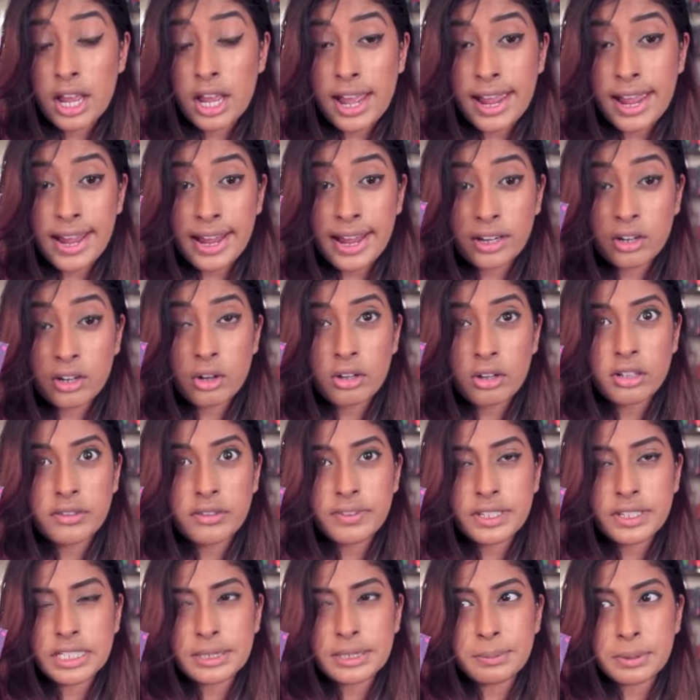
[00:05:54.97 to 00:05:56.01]
And all of
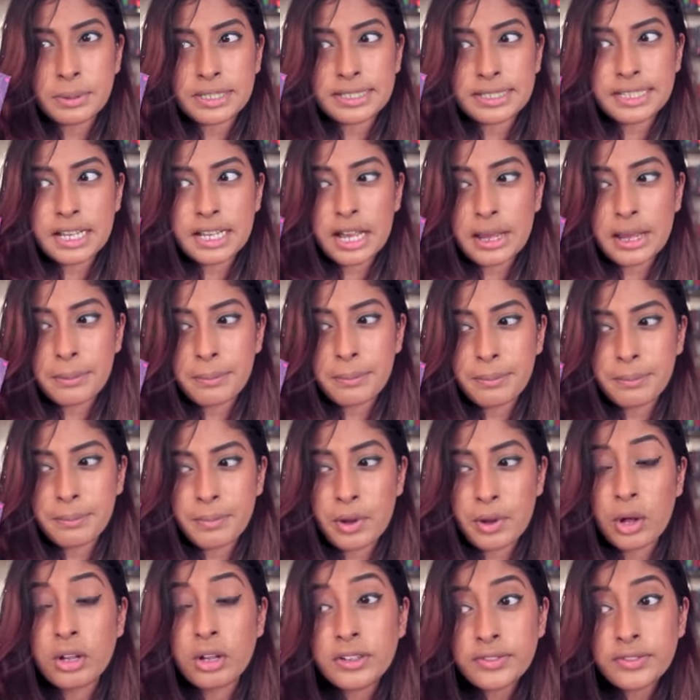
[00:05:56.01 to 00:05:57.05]
these books come,
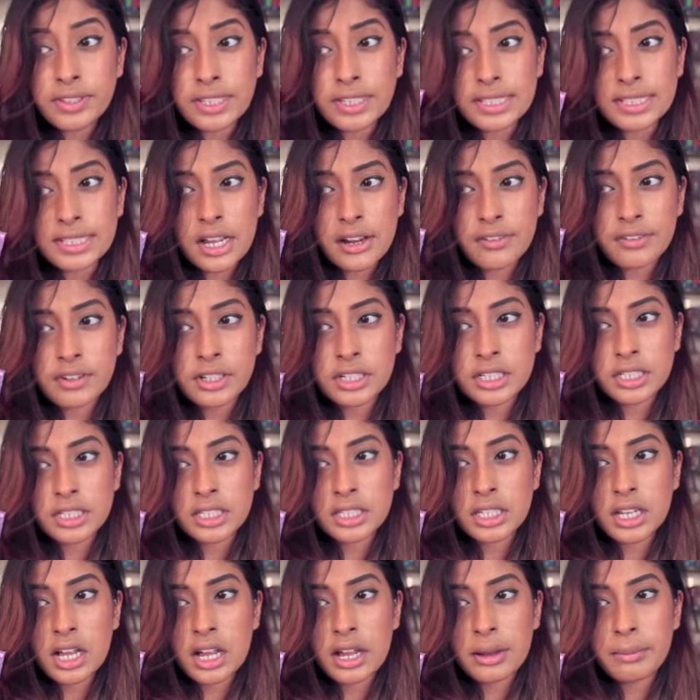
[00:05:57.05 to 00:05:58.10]
all of these
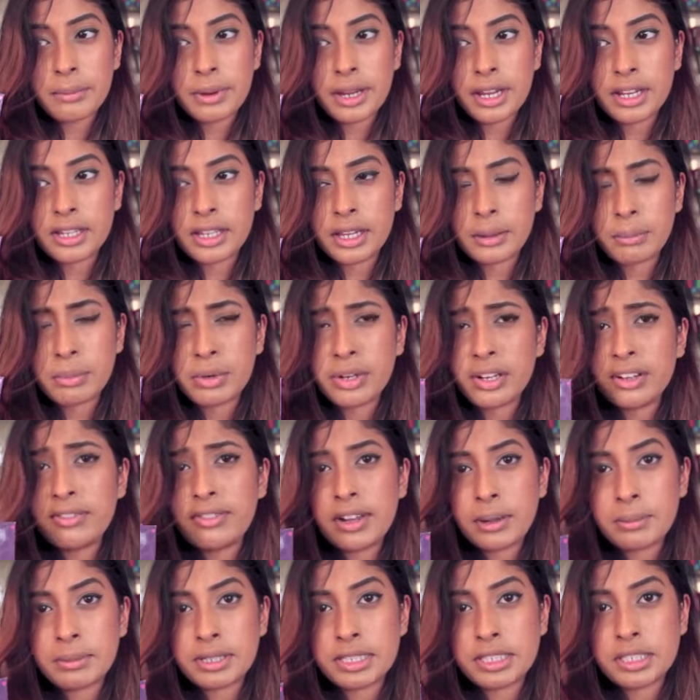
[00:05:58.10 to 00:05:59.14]
covers come in like pretty
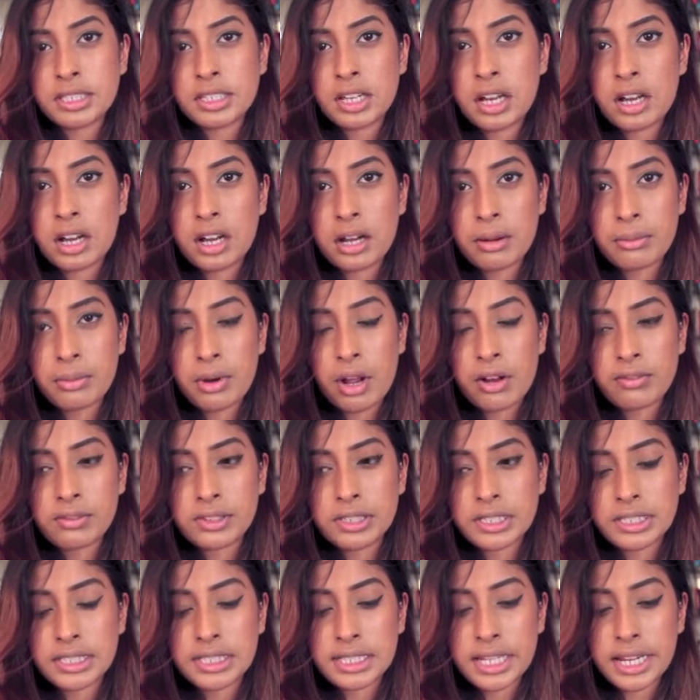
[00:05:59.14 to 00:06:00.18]
famous
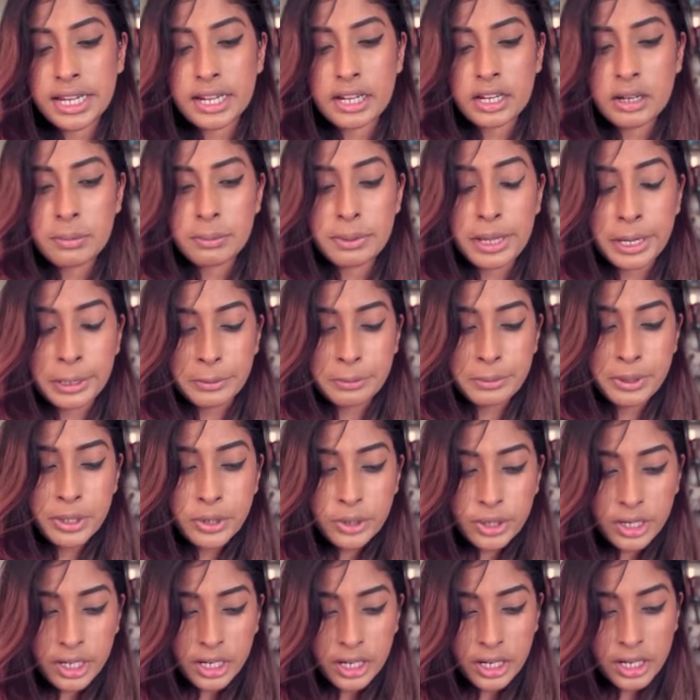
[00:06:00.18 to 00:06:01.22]
novels like Black
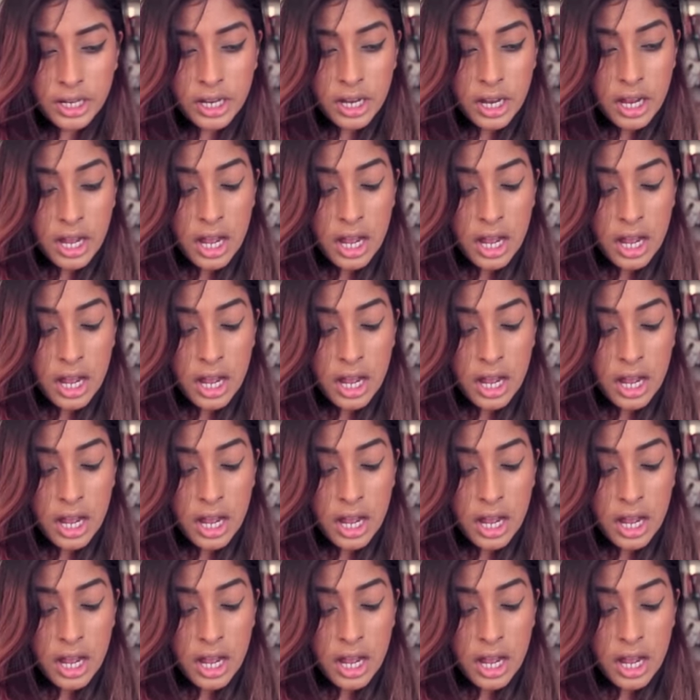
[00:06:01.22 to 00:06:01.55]
Beauty,